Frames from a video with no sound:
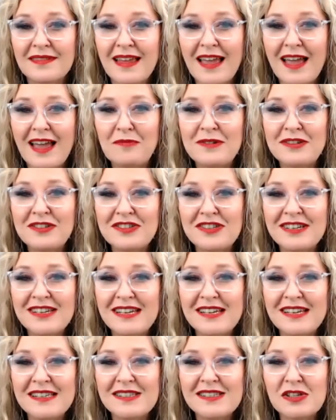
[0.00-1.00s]
Our mission
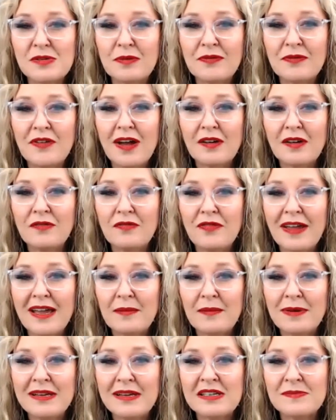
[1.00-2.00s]
is to provide
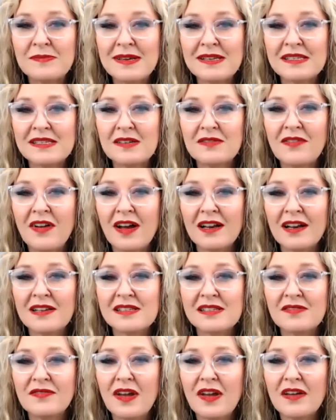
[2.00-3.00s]
family and domestic violence
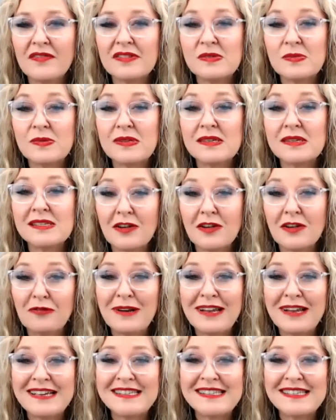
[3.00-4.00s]
survivors with a soft
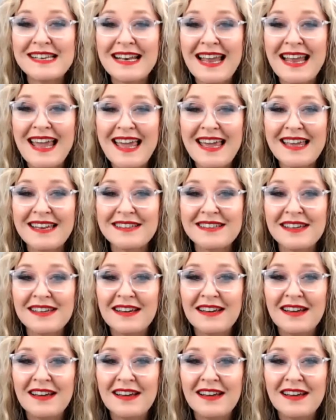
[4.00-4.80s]
place to land